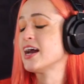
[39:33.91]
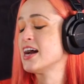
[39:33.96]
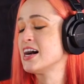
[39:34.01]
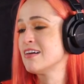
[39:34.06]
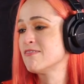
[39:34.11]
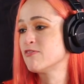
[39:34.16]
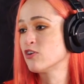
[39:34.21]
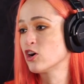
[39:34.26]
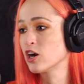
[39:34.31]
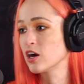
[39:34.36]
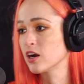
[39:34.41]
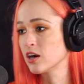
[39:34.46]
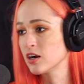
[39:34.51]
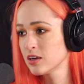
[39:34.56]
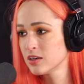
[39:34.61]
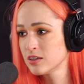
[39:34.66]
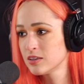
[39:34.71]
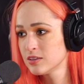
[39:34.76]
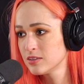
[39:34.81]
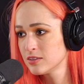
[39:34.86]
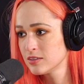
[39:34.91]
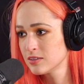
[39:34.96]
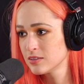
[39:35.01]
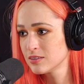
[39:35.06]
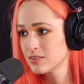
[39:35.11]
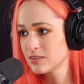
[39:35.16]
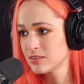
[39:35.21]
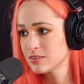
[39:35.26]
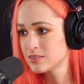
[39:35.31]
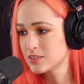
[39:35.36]
ever
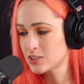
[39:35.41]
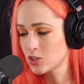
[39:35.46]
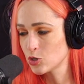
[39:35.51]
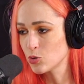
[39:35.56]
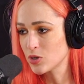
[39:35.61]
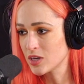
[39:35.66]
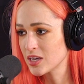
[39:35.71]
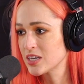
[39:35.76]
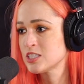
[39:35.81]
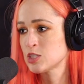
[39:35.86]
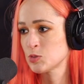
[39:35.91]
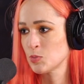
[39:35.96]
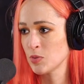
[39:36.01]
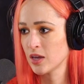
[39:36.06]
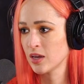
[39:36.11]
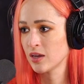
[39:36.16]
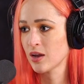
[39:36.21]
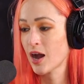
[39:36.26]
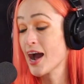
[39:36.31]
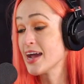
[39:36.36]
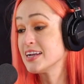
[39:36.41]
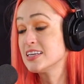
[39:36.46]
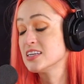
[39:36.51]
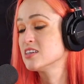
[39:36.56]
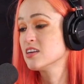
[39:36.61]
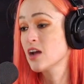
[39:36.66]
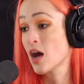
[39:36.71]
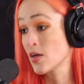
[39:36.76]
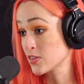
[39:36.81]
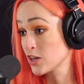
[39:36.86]
to kiss me. I did
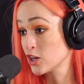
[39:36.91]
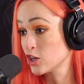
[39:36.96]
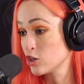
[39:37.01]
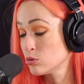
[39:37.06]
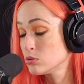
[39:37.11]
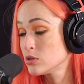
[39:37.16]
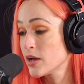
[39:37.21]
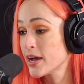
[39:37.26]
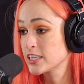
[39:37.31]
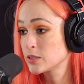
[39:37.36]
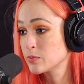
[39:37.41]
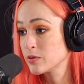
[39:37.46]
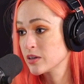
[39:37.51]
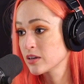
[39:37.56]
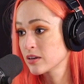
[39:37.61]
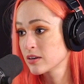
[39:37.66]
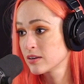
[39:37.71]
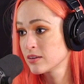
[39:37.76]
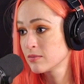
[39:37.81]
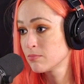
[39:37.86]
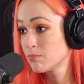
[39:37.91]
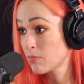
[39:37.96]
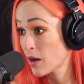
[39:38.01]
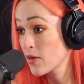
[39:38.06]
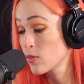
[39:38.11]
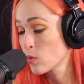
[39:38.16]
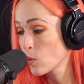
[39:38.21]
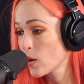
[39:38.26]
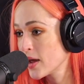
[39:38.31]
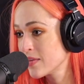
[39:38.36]
not think you liked me,
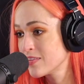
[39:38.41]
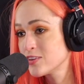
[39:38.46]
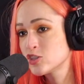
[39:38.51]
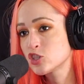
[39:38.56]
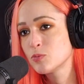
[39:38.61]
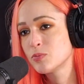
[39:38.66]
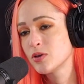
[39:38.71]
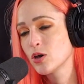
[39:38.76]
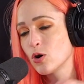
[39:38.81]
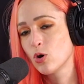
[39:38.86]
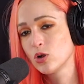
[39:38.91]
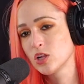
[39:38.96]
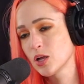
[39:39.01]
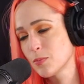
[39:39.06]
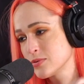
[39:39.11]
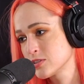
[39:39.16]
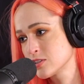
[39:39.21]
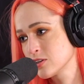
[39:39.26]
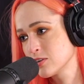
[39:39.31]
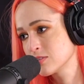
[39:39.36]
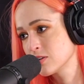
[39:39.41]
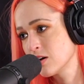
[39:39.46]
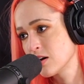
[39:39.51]
by the way. This should be a whole episode,